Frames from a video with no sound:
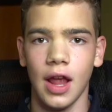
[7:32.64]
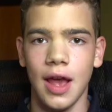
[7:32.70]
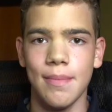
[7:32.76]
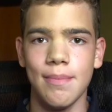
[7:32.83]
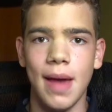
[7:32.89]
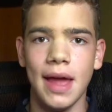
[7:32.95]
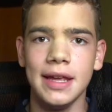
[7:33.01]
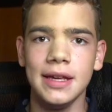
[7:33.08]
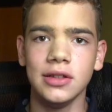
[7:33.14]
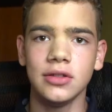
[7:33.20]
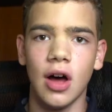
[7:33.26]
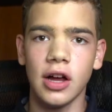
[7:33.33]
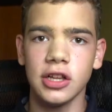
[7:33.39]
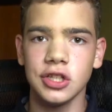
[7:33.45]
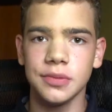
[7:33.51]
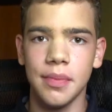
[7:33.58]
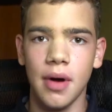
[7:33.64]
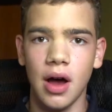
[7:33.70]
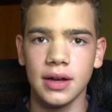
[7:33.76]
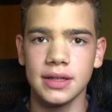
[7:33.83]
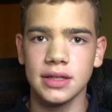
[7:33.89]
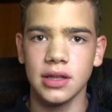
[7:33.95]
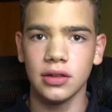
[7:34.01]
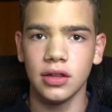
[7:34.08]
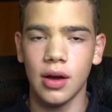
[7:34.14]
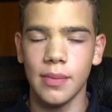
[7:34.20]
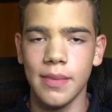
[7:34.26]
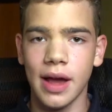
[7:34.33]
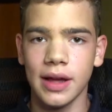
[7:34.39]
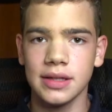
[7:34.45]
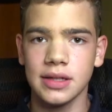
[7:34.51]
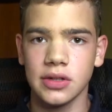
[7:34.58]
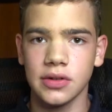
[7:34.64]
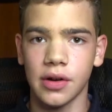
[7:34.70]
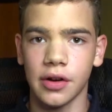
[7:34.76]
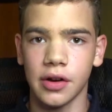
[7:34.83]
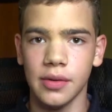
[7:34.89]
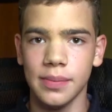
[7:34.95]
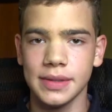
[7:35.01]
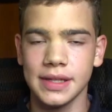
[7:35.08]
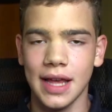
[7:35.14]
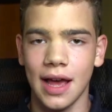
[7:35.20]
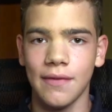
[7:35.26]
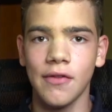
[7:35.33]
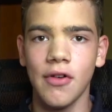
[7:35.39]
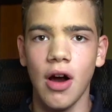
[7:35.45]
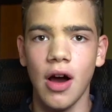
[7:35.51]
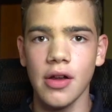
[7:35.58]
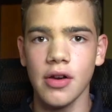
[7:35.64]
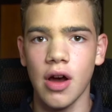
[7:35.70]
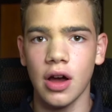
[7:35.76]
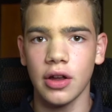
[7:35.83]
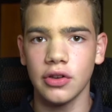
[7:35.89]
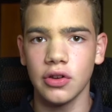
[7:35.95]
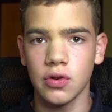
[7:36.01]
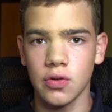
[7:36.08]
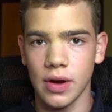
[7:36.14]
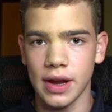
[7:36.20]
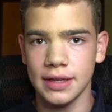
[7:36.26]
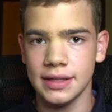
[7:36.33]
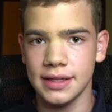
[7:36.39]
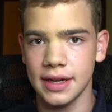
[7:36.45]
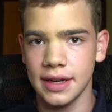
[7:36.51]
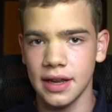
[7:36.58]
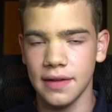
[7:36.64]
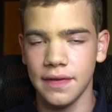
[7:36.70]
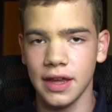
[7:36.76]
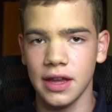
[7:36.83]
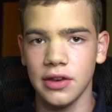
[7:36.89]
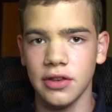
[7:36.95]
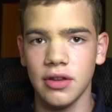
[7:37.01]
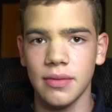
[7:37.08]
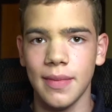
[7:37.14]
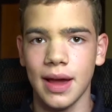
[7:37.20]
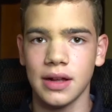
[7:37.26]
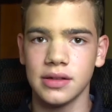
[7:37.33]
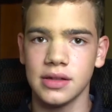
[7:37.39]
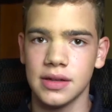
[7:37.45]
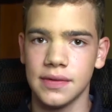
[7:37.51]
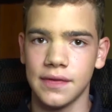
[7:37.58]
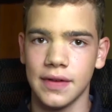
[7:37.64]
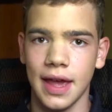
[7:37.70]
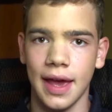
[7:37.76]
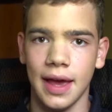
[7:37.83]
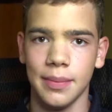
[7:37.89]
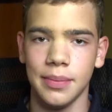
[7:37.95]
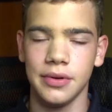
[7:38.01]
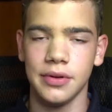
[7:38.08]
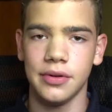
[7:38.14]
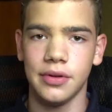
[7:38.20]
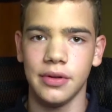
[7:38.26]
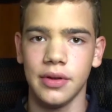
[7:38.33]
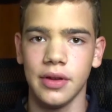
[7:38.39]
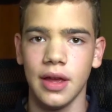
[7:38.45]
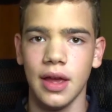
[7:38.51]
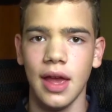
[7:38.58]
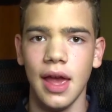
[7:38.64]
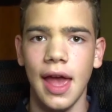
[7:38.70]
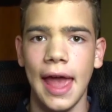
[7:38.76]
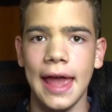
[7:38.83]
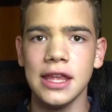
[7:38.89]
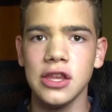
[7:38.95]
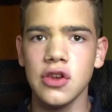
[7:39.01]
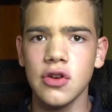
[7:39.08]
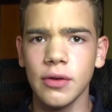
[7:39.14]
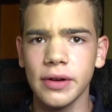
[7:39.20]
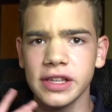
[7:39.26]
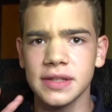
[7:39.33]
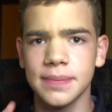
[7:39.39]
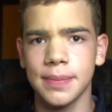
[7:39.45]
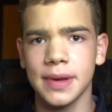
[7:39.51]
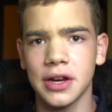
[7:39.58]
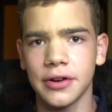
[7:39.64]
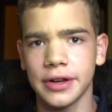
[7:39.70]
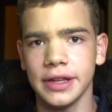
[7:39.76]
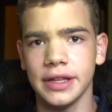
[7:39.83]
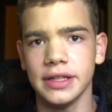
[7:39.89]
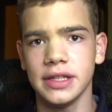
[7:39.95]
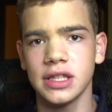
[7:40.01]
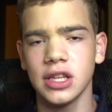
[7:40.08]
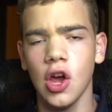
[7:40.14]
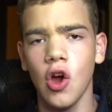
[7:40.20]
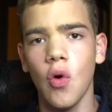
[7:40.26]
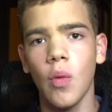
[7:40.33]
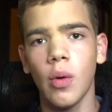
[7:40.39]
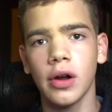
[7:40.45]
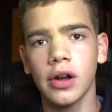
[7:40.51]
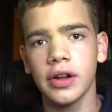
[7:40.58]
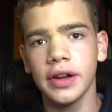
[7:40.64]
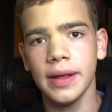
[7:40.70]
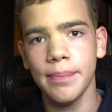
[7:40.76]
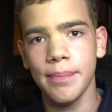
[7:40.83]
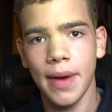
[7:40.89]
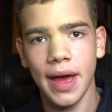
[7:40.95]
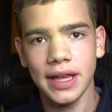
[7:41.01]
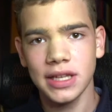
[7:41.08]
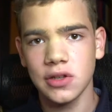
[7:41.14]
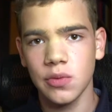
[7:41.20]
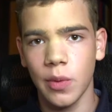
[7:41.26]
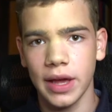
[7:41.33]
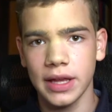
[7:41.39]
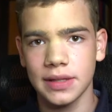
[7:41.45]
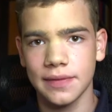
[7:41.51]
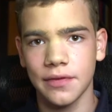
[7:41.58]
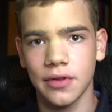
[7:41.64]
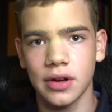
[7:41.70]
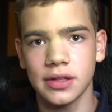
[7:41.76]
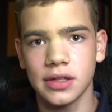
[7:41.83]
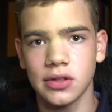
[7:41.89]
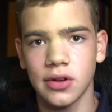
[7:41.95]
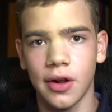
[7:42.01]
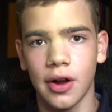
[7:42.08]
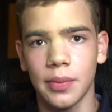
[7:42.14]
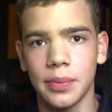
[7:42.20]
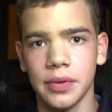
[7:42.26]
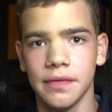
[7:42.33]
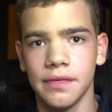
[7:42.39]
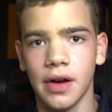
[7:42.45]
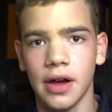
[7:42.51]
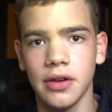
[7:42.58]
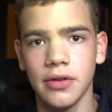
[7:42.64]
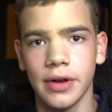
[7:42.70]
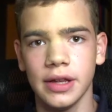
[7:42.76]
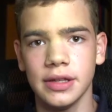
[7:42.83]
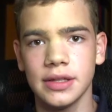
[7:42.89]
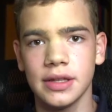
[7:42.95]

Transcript: Many Launchbox alumni startups have gone on to raise significant amounts of capital. In your experience, what are the best ways for a startup to fundraise?